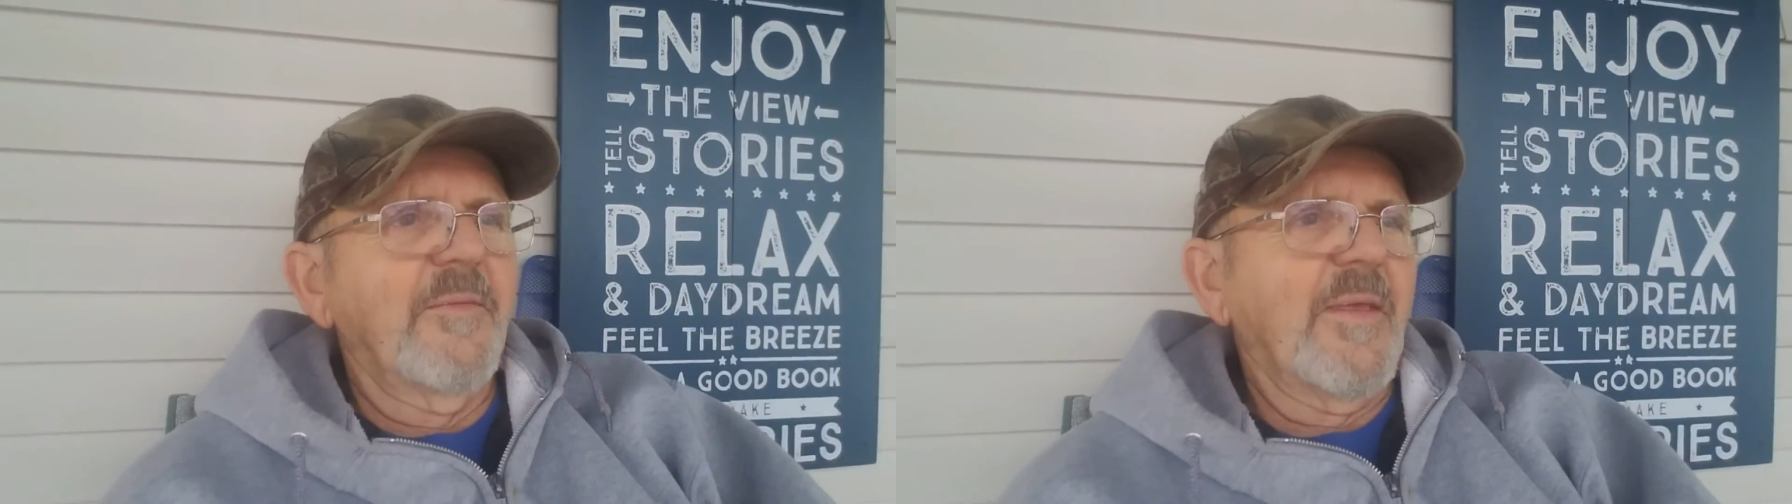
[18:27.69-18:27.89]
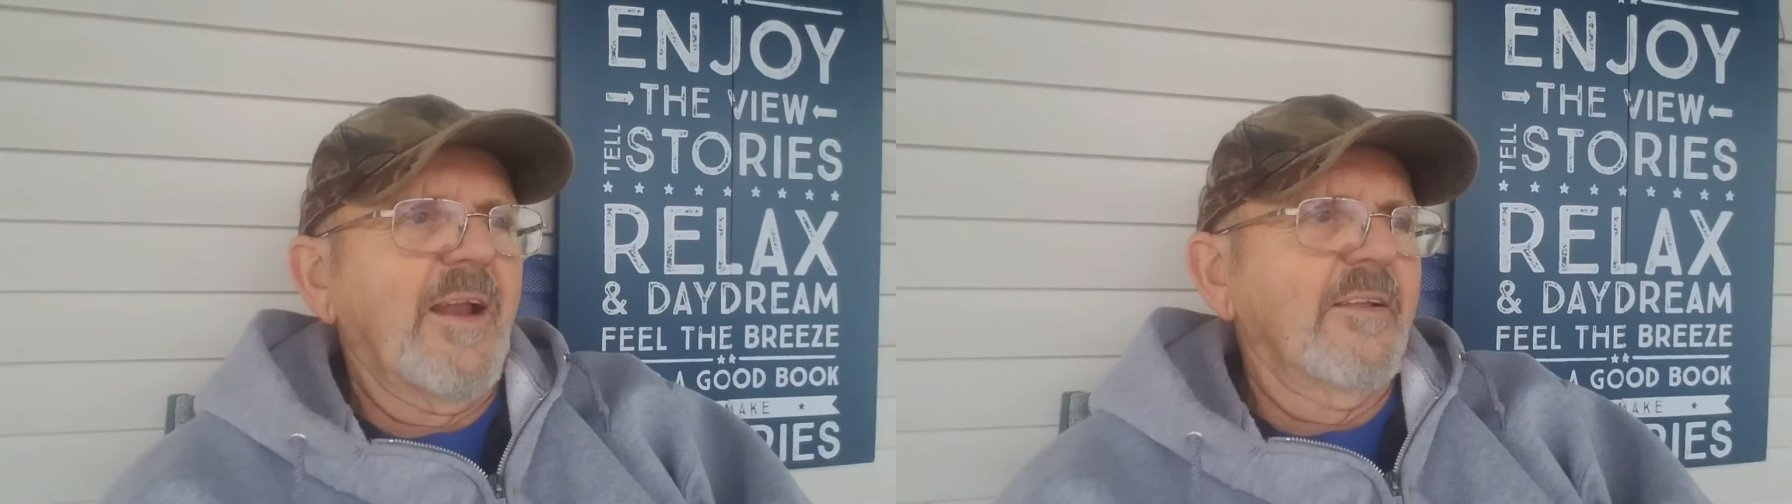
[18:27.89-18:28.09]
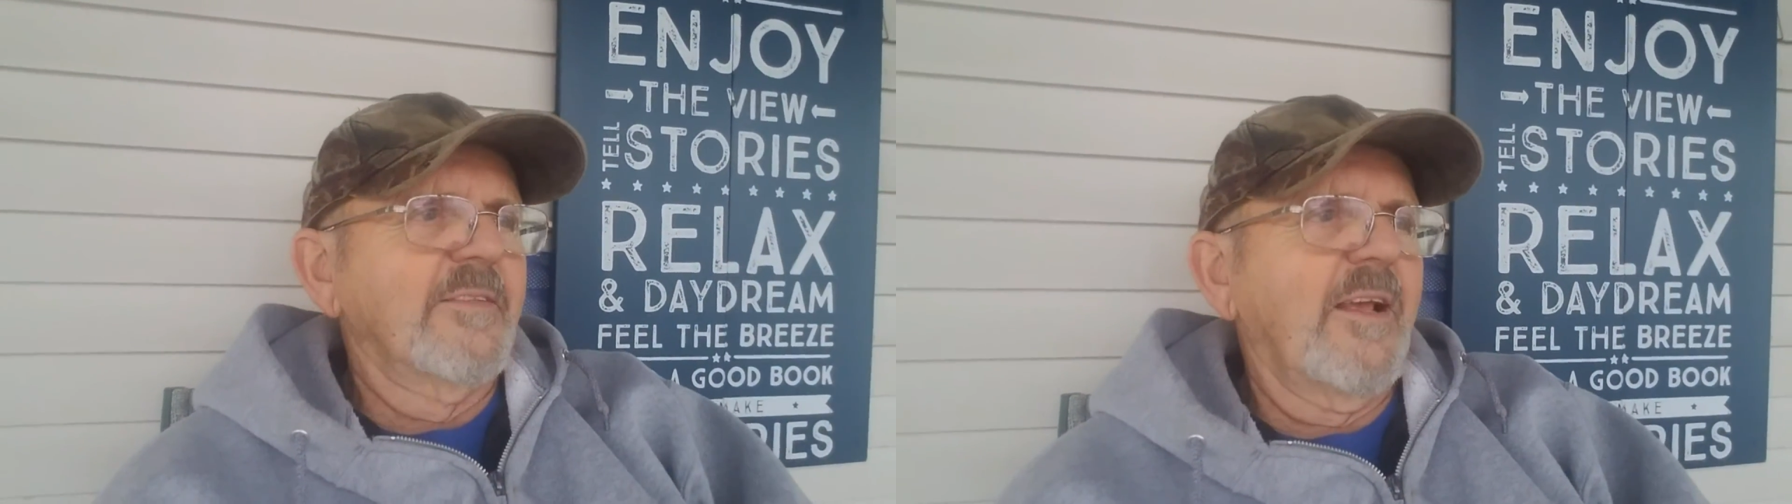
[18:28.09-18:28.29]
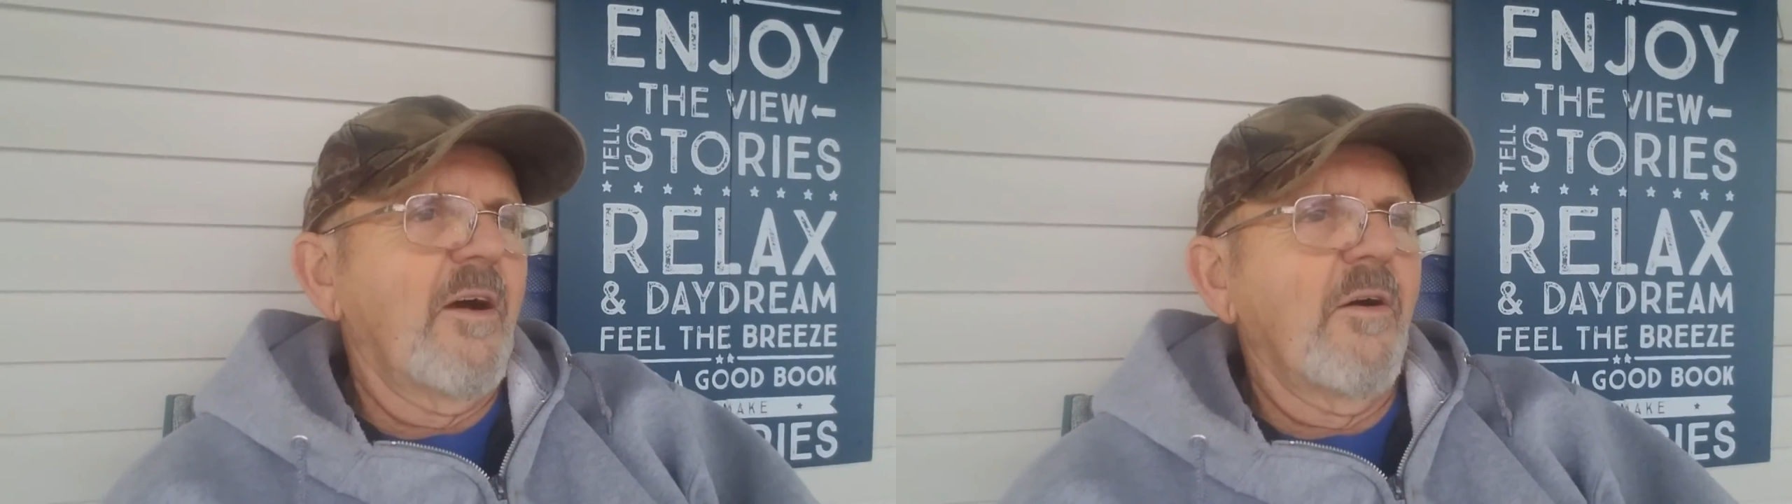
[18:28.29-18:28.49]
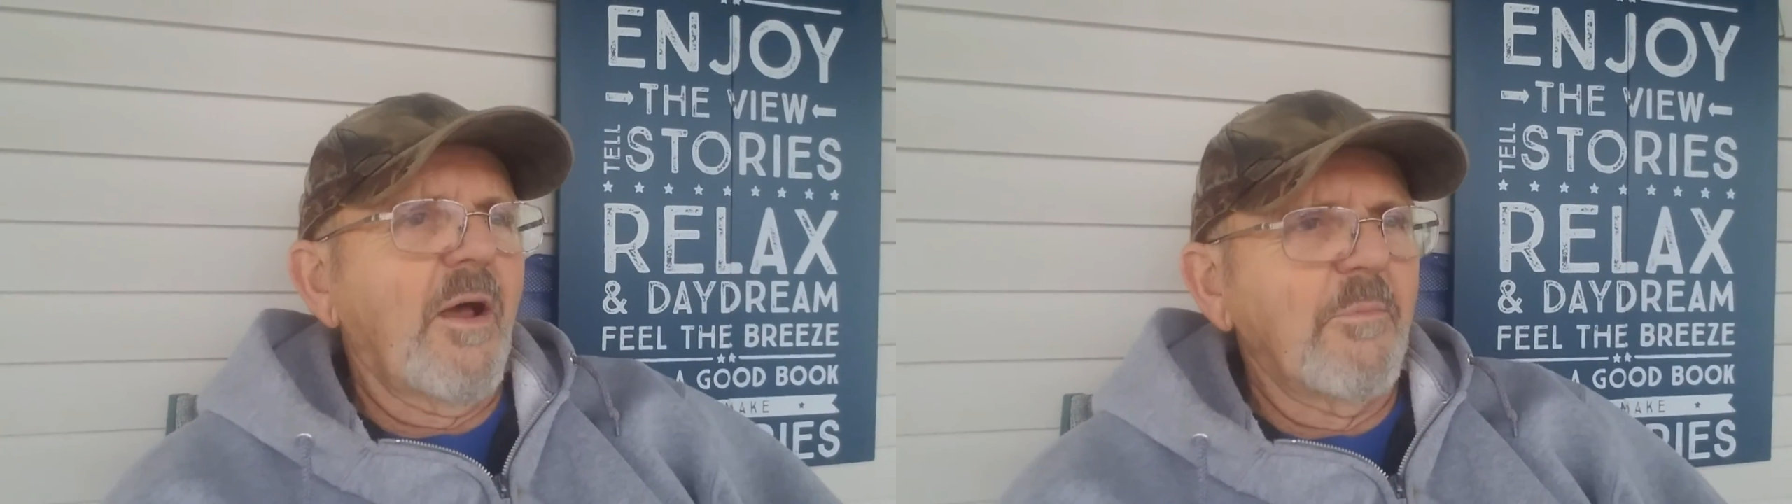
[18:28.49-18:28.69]
and I'll say,
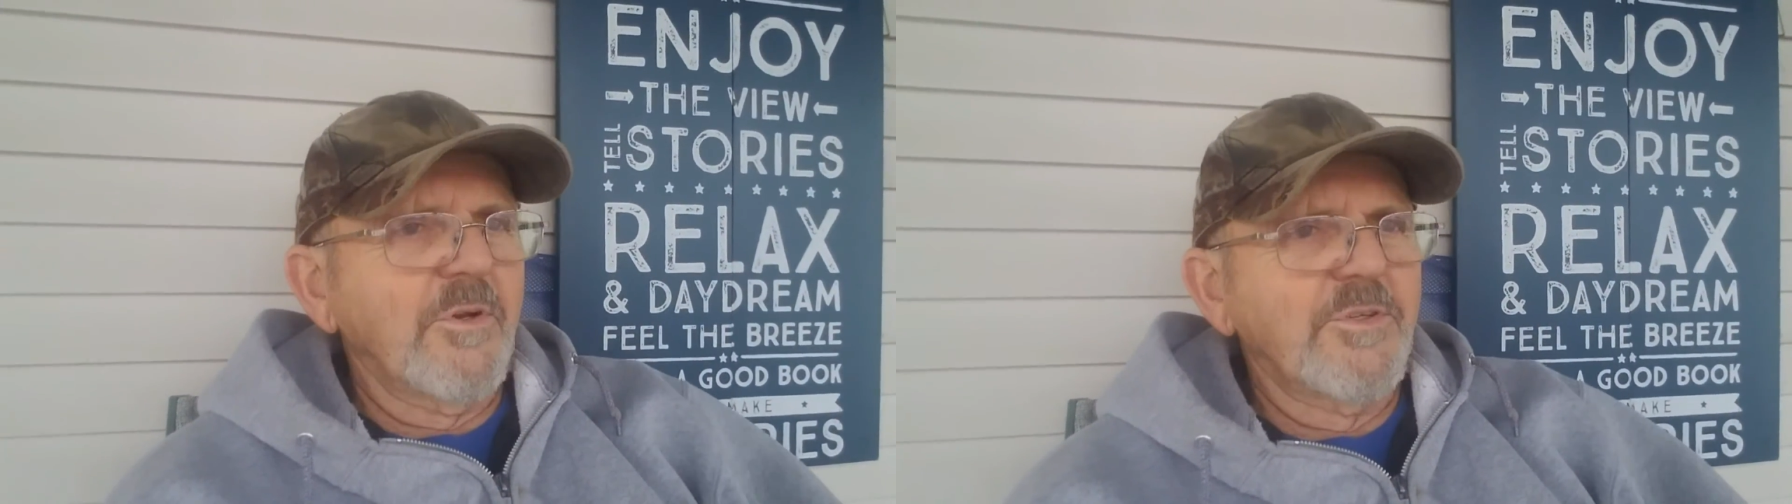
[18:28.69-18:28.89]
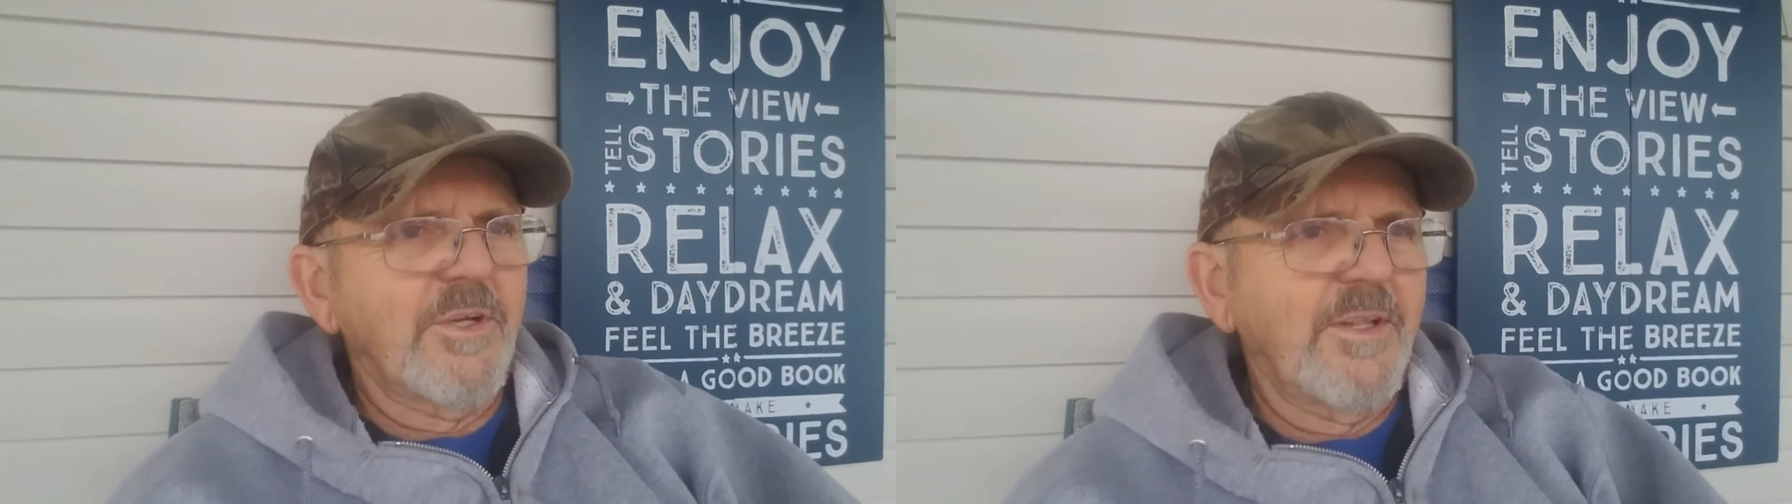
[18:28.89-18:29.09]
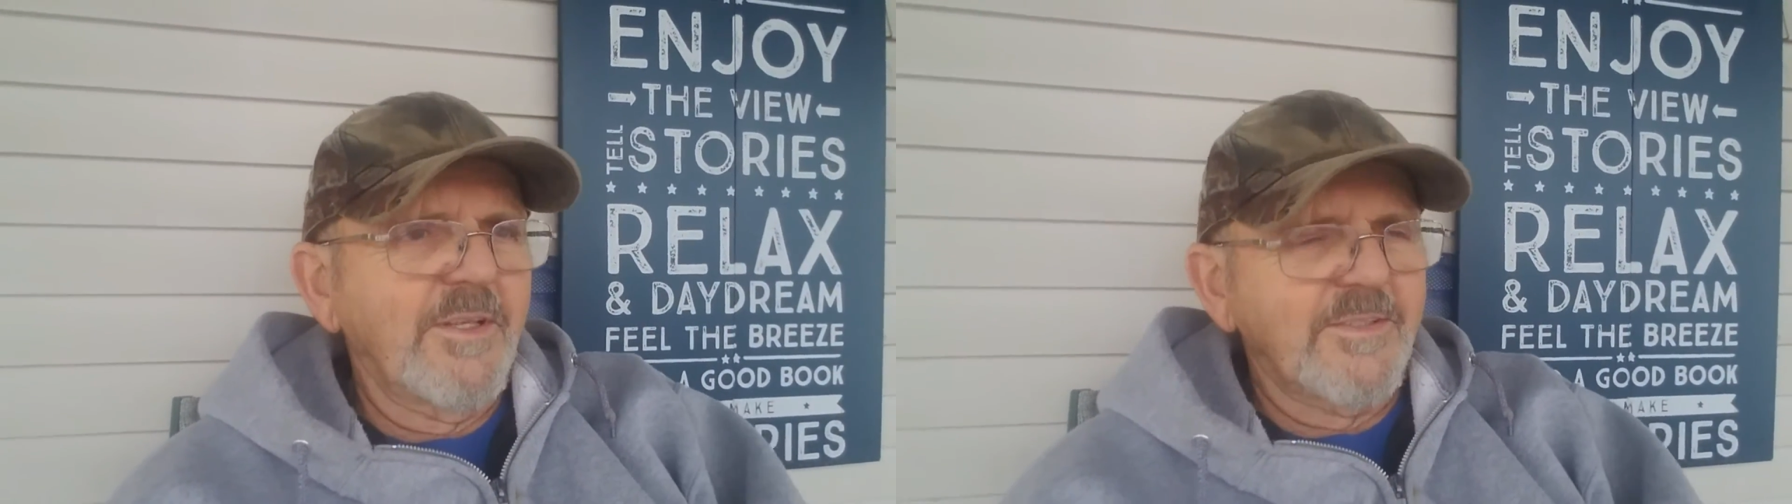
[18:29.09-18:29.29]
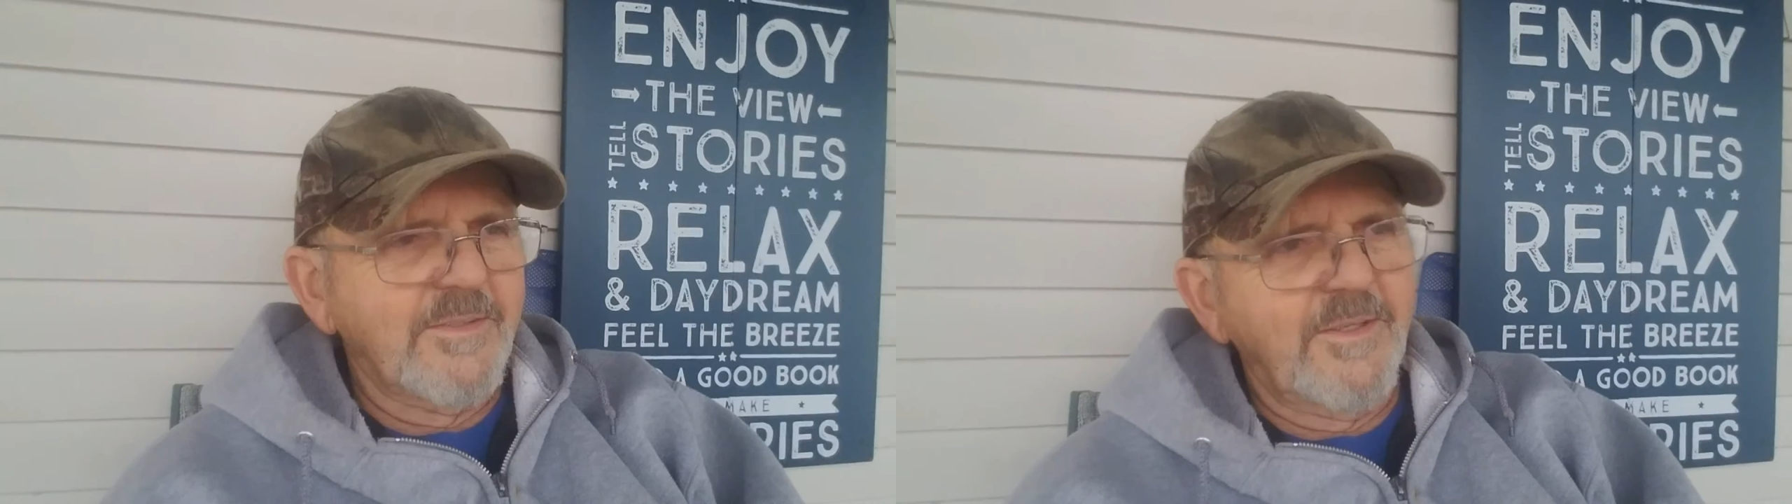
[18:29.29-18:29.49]
"Oh, I'm going to show you this.